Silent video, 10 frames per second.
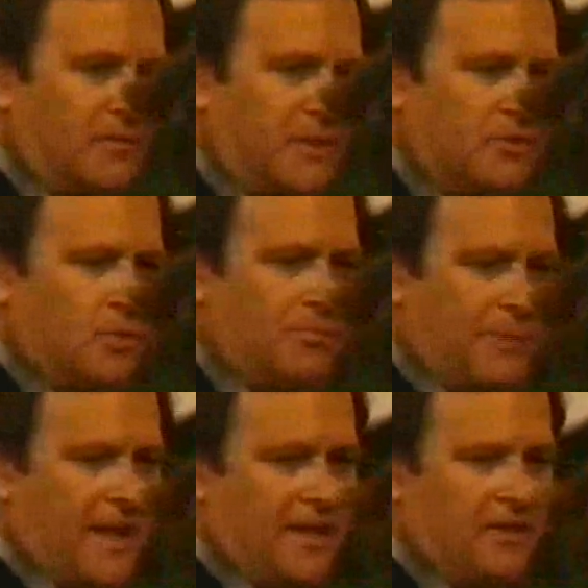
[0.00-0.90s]
if things weren't
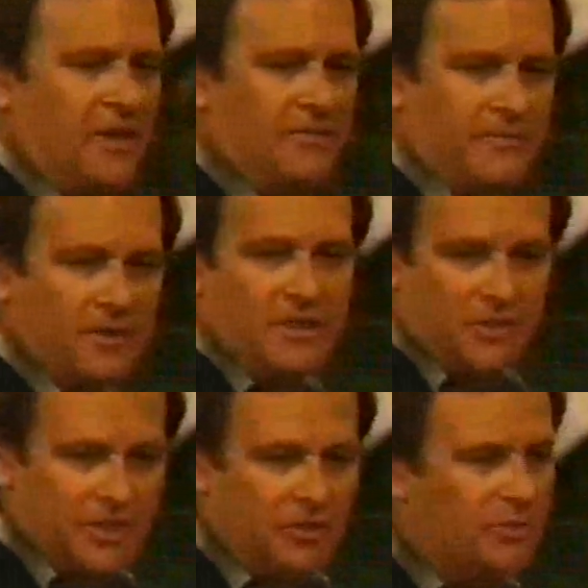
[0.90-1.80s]
bad enough,
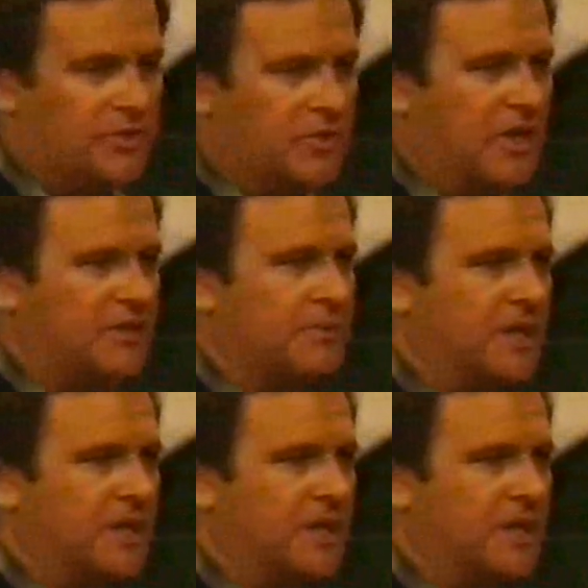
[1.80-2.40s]
she loses her husband.